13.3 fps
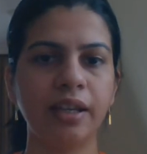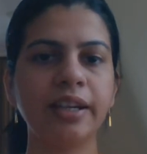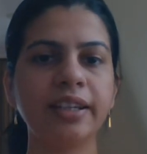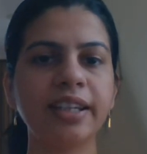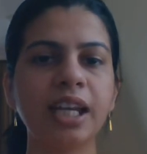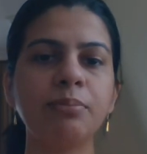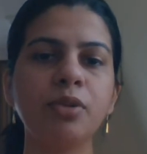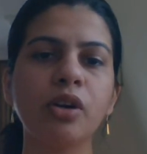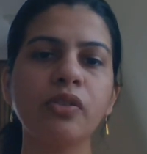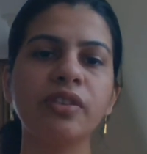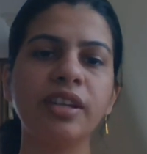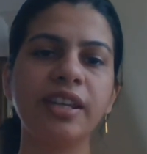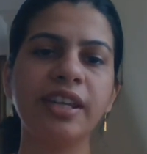It can be
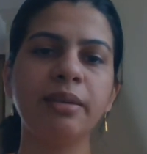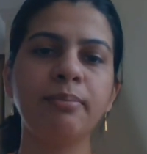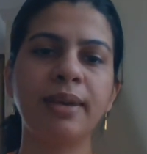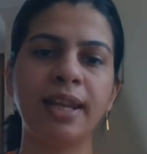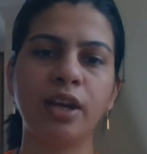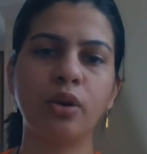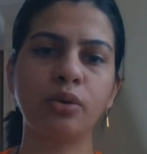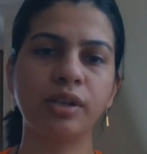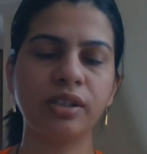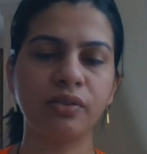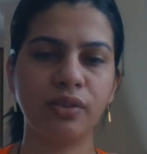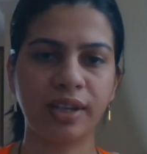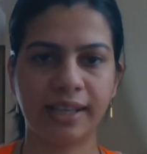of
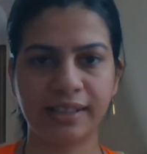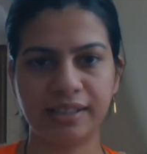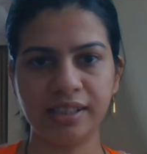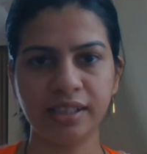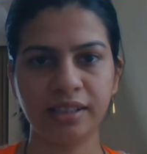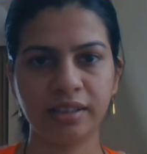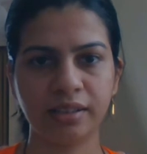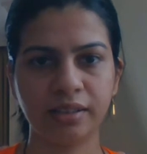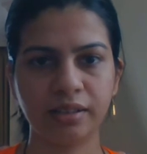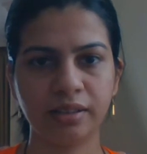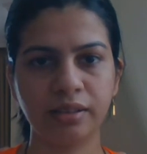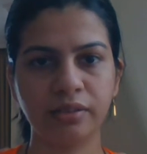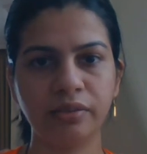amelanotic variety,
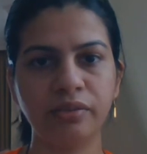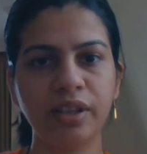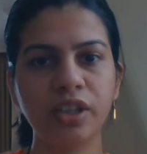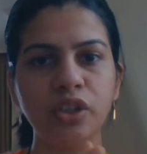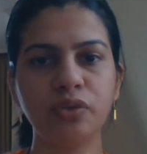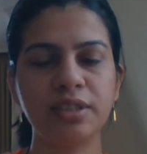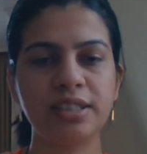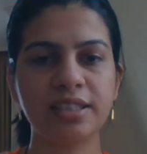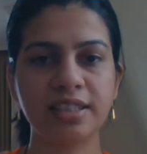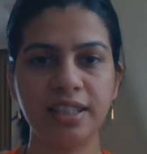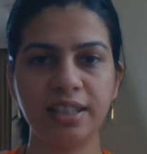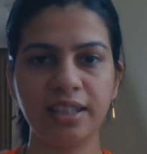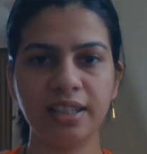where you will
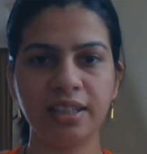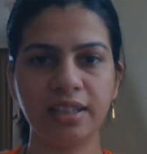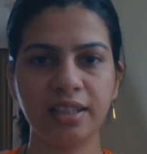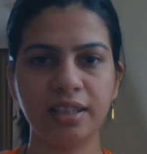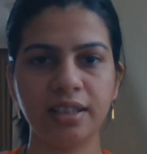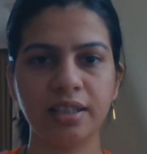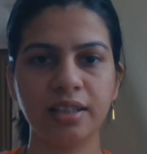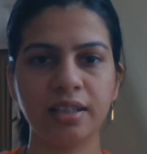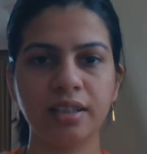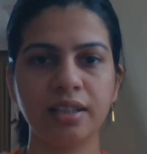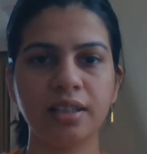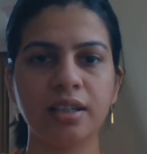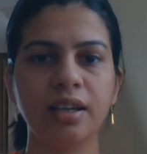see
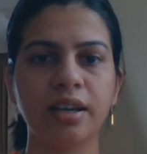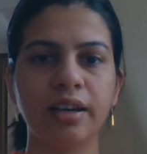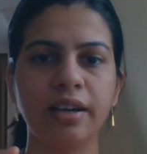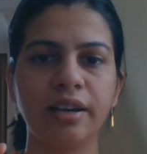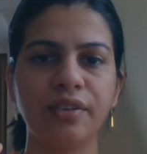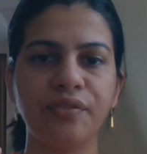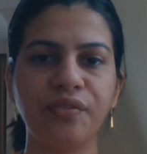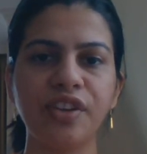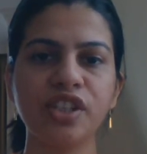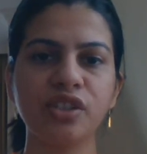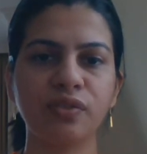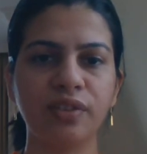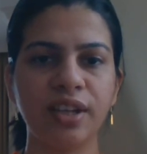a
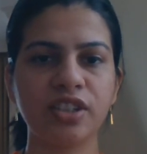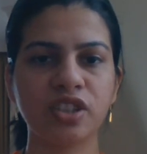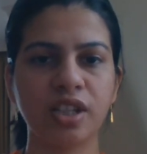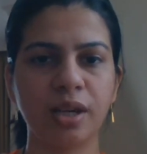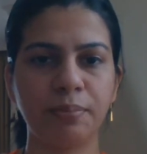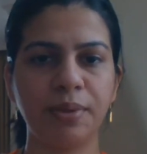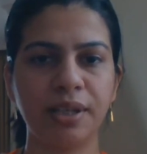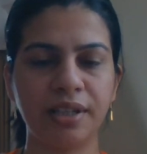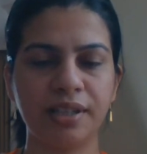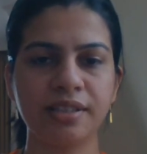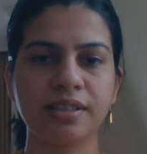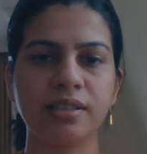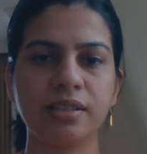fish flesh
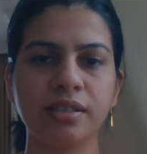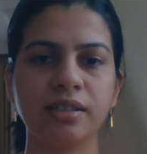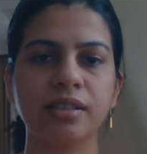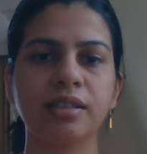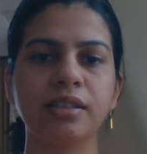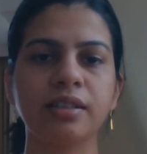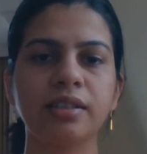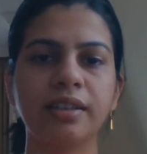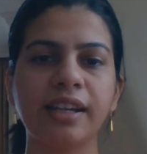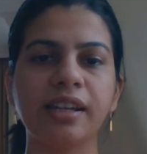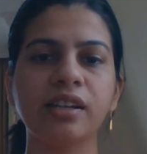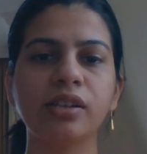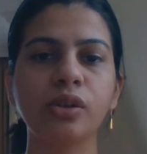appearance
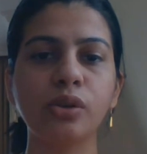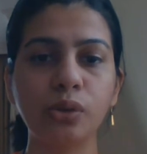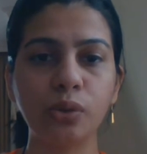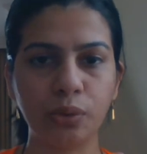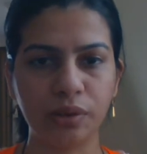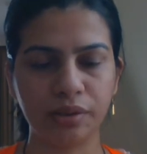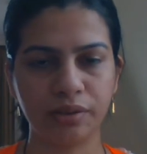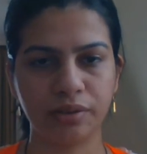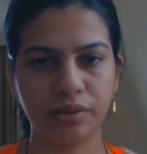like nodule,